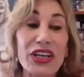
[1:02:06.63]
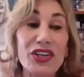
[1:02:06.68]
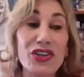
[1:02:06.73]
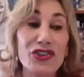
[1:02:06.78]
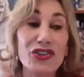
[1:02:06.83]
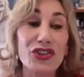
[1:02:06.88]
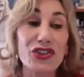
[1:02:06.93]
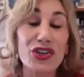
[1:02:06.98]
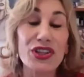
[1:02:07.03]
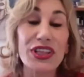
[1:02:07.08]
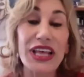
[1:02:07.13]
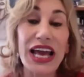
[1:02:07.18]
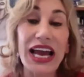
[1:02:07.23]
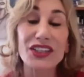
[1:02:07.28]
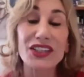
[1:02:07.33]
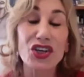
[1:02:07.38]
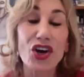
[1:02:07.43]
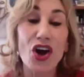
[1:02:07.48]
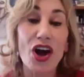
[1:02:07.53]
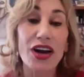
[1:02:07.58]
you do
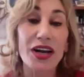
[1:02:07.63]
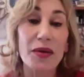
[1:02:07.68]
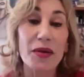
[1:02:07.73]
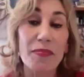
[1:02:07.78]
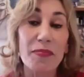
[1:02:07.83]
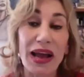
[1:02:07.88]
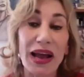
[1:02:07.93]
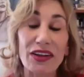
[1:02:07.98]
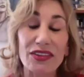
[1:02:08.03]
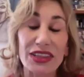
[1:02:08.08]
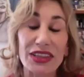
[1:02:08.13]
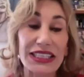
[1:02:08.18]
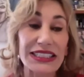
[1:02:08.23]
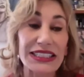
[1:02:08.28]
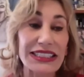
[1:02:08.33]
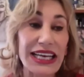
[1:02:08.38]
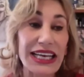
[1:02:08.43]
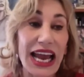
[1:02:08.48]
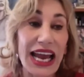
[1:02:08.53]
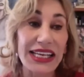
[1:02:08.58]
that, talk about the
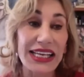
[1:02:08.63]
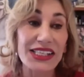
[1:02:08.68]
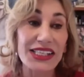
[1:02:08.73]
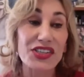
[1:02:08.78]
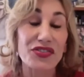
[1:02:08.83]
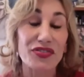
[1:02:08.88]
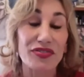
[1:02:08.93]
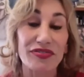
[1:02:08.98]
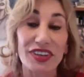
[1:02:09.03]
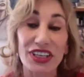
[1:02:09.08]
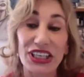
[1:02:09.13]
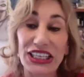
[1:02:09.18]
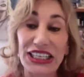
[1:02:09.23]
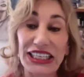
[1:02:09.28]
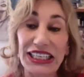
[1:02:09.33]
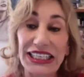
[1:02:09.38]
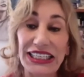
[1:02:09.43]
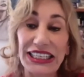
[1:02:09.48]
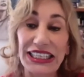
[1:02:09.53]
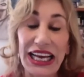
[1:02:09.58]

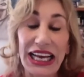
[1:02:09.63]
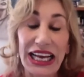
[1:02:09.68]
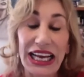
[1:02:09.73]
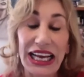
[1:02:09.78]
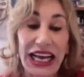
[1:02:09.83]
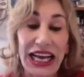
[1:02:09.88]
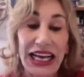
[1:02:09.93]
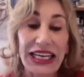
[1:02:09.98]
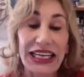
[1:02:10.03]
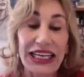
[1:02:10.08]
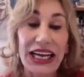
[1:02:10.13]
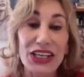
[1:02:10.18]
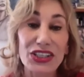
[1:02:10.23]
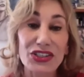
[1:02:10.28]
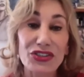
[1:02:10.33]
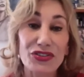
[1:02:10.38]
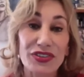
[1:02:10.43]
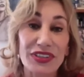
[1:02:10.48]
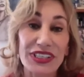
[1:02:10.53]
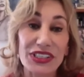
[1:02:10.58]
tax-free
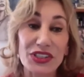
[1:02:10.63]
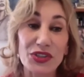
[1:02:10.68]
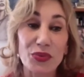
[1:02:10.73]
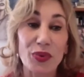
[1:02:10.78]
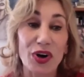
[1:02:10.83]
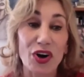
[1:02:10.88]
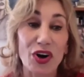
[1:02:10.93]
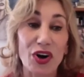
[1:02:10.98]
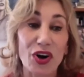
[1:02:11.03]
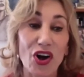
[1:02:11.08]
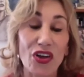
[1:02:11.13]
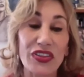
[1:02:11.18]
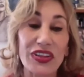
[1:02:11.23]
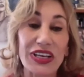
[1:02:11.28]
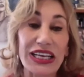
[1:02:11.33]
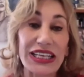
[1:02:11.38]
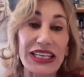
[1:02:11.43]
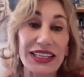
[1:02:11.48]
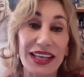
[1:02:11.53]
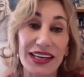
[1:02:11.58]
countries where all the
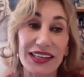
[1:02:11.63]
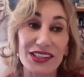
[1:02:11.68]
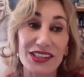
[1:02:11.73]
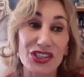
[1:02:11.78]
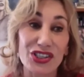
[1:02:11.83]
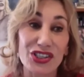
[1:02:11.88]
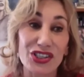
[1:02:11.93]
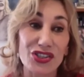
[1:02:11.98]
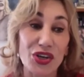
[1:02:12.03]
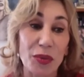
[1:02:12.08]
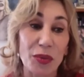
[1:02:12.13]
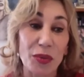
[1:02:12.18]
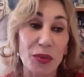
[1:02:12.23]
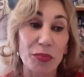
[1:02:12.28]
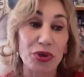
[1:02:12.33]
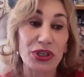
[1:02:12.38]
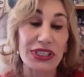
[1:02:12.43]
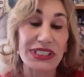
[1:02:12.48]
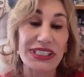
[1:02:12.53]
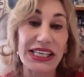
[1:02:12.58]
collectors are
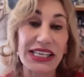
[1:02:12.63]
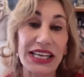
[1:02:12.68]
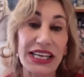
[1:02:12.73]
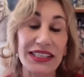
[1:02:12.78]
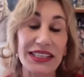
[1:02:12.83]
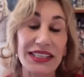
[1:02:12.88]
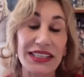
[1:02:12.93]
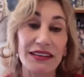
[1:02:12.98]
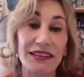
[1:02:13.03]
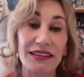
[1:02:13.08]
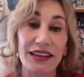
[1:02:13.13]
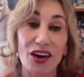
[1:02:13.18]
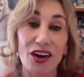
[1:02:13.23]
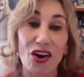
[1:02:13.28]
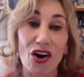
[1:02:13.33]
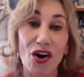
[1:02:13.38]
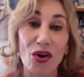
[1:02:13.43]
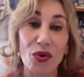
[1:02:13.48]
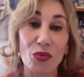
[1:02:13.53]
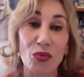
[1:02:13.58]
sending their
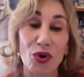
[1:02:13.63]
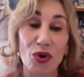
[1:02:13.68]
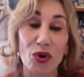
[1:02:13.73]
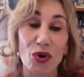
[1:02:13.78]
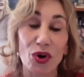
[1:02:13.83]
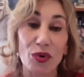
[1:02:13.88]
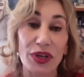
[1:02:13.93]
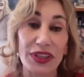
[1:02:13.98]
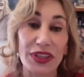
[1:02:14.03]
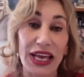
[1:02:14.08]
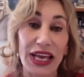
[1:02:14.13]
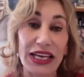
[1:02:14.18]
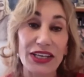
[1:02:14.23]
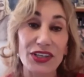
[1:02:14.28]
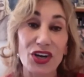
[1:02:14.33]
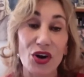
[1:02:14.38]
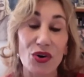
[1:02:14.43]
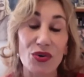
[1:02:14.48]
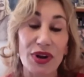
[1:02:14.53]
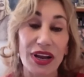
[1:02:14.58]
artwork, where they
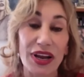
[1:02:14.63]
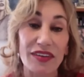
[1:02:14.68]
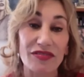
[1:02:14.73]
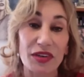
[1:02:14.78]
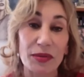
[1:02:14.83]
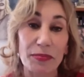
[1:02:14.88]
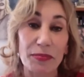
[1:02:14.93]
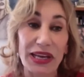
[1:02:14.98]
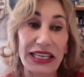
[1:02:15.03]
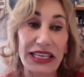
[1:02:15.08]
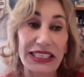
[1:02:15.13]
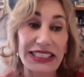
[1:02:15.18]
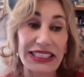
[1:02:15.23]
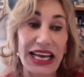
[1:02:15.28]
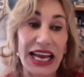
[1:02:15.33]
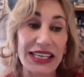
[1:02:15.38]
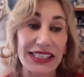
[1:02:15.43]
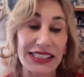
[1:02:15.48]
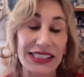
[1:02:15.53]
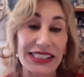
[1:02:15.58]
don't have to pay
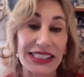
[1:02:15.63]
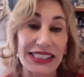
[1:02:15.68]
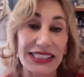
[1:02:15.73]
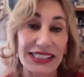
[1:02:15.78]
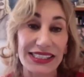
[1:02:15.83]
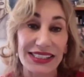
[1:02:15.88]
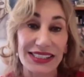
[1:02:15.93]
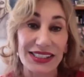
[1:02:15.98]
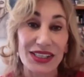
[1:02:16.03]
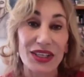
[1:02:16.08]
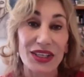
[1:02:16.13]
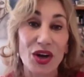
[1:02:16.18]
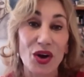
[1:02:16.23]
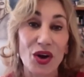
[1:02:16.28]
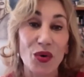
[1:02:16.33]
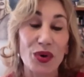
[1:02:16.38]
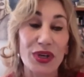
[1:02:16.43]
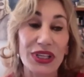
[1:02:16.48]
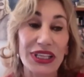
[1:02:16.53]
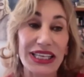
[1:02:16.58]
taxes,
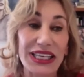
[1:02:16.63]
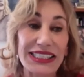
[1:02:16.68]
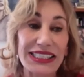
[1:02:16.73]
where they